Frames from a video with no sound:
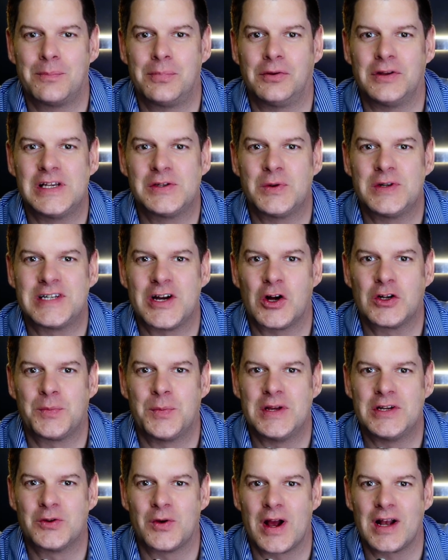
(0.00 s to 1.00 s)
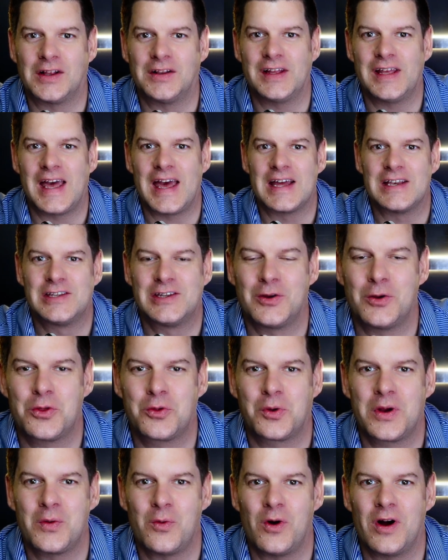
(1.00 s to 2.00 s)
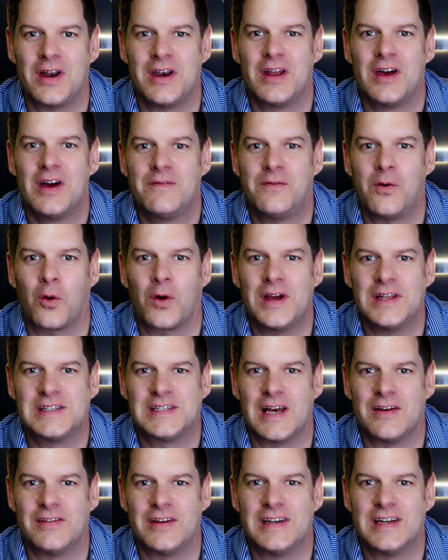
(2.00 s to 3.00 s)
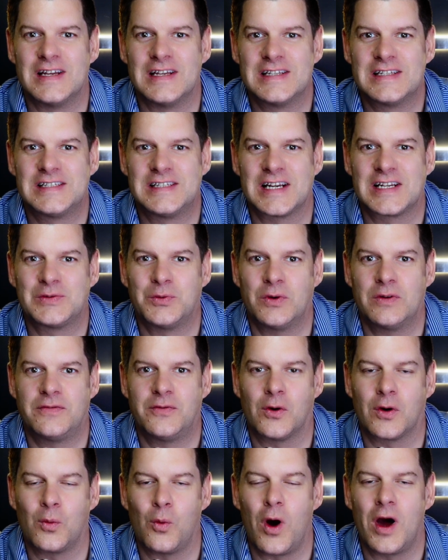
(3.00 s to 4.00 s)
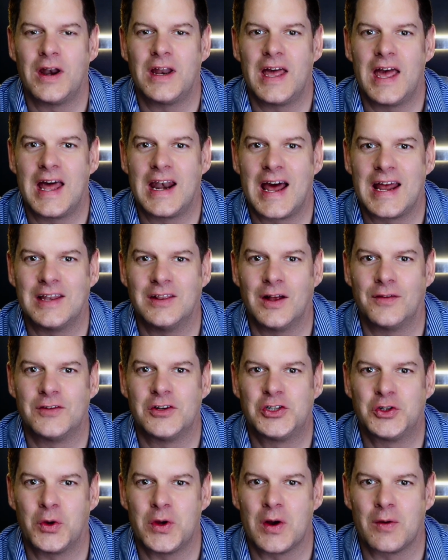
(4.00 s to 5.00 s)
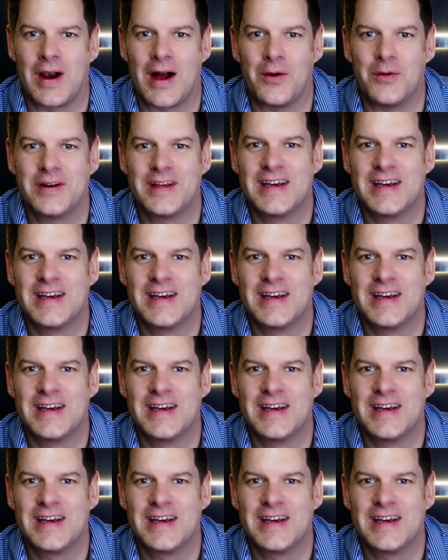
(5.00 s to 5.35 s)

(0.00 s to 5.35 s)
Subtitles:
please reach out to me directly at 231-487-6141, and I'd love to show you around.